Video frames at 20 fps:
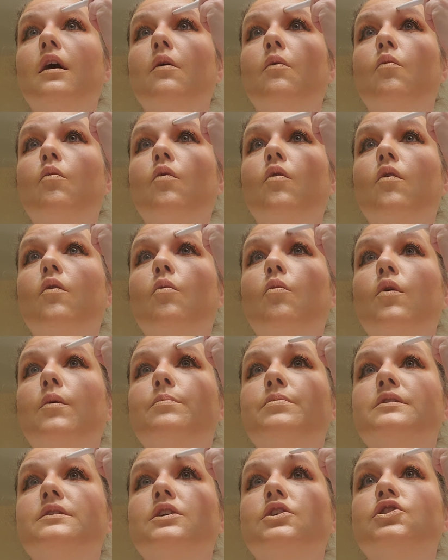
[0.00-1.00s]

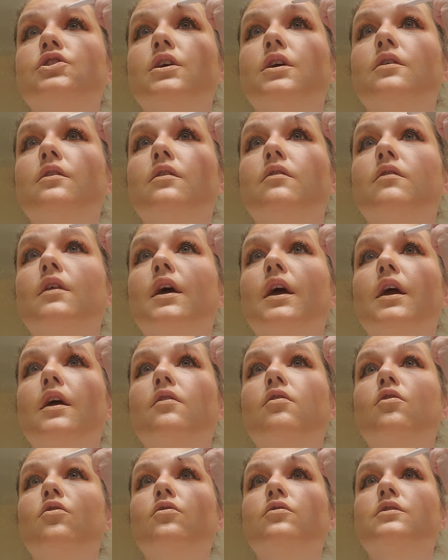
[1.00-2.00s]
what position,
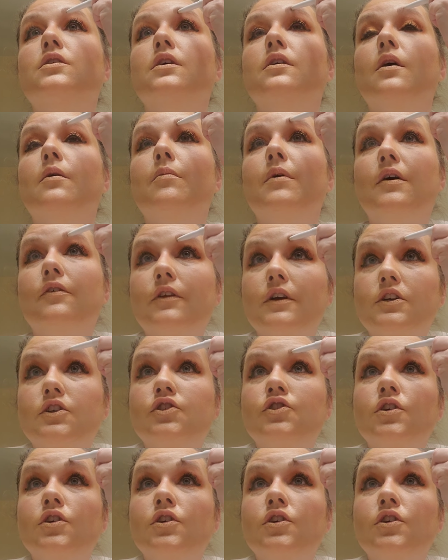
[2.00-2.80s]
they learned about these